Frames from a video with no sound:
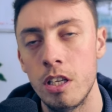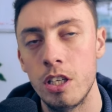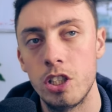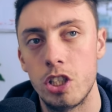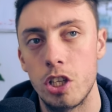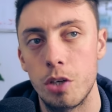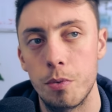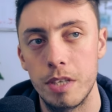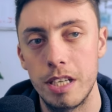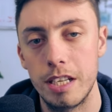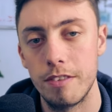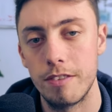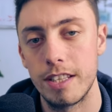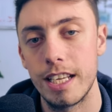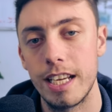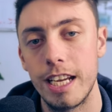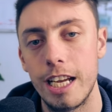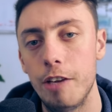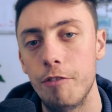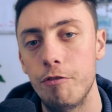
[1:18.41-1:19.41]
So whatever
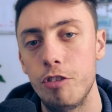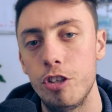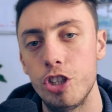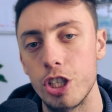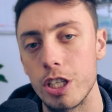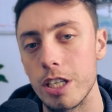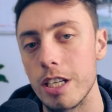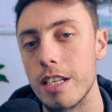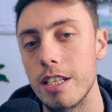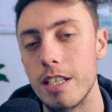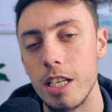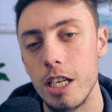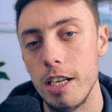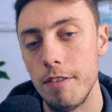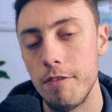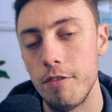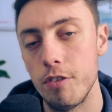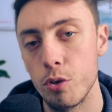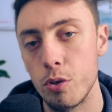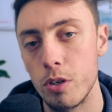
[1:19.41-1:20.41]
that average is,
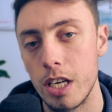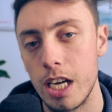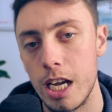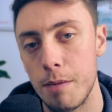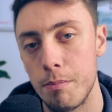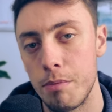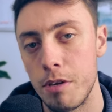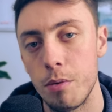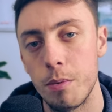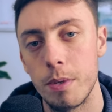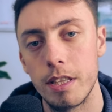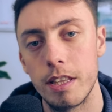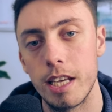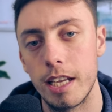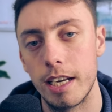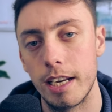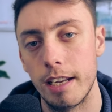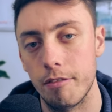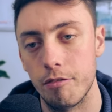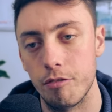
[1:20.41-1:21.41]
if you're happy with
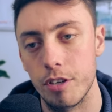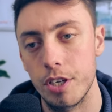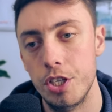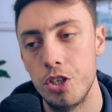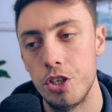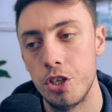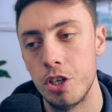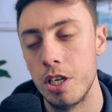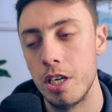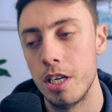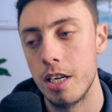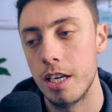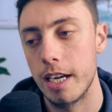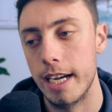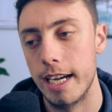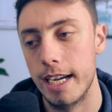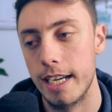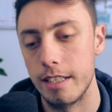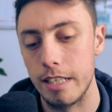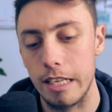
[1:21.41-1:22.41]
that average,
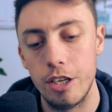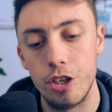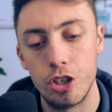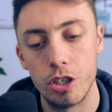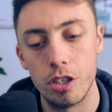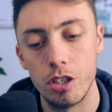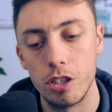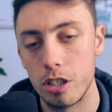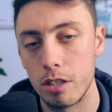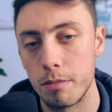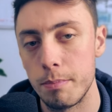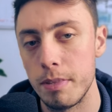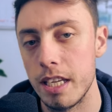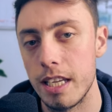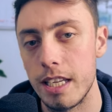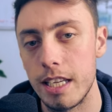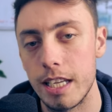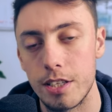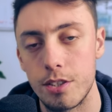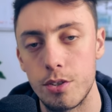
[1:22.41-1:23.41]
and it shouldn't just be a
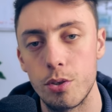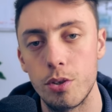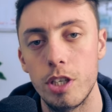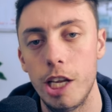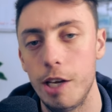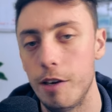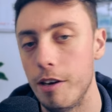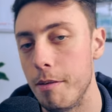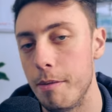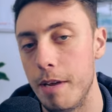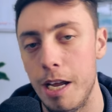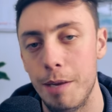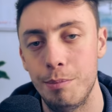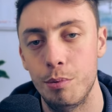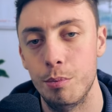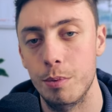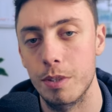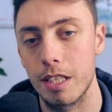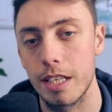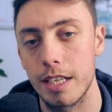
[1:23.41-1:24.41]
yes or no, I'm happy
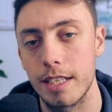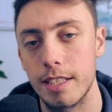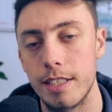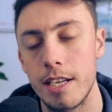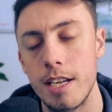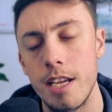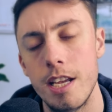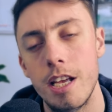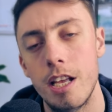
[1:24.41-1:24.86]
with this.